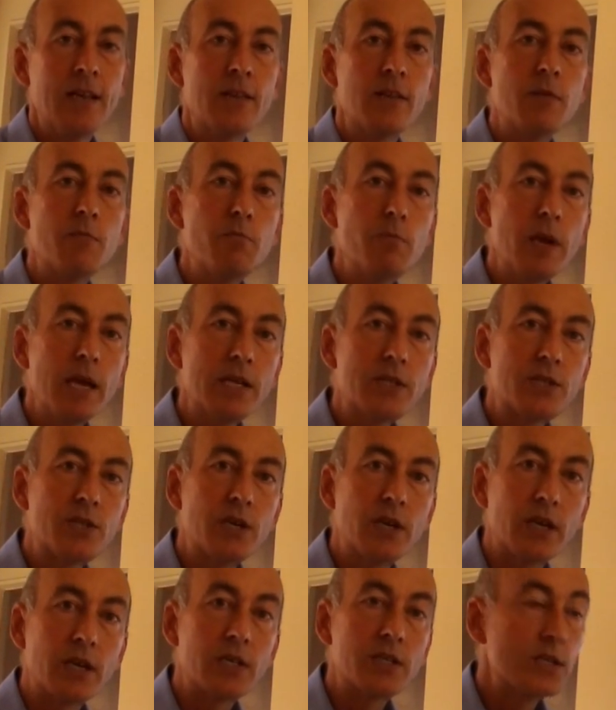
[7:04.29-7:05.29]
The
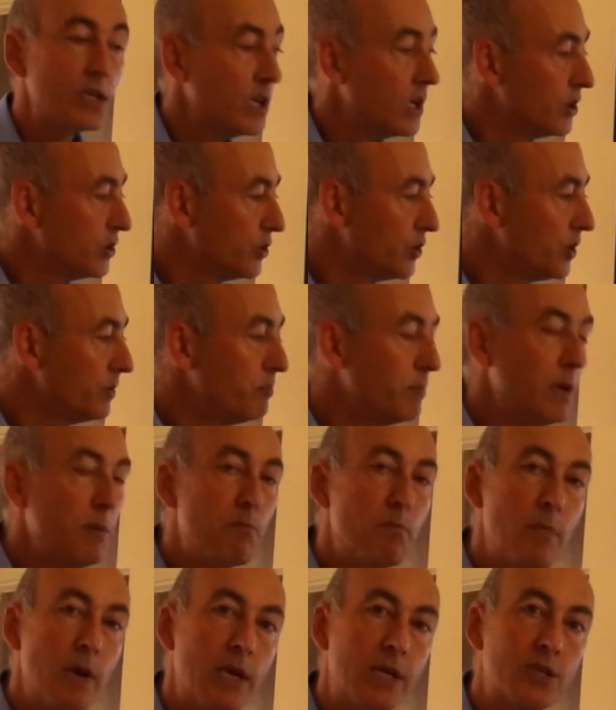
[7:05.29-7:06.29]
metrics should be
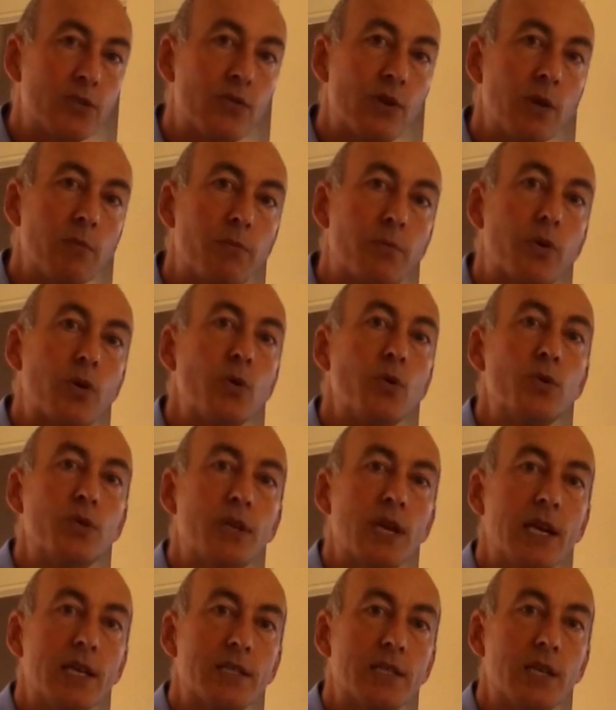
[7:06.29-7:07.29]
measuring
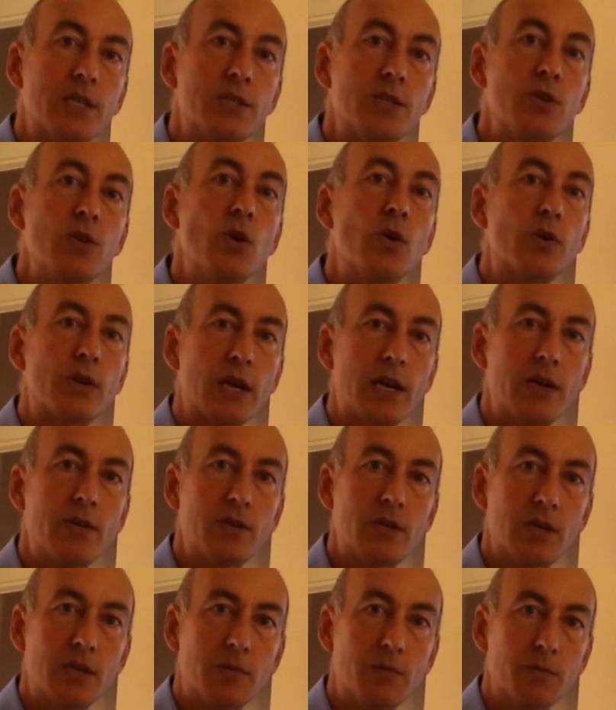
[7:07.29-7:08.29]
processes, not
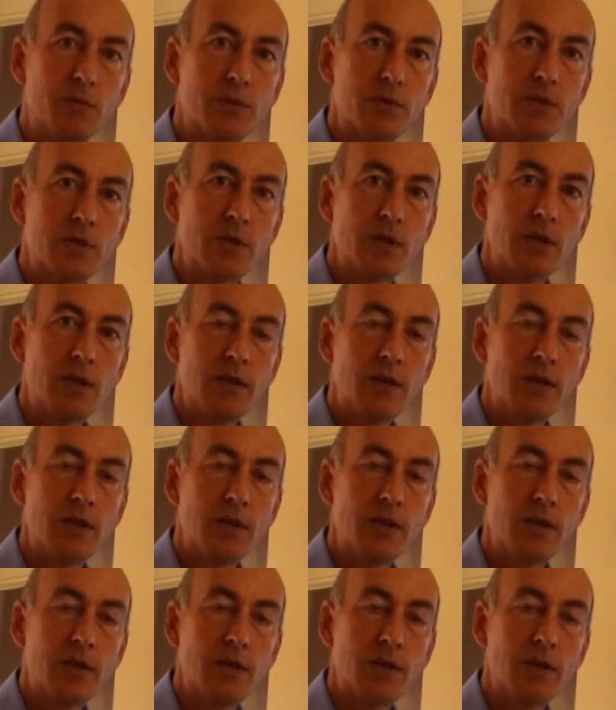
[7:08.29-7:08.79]
outcomes.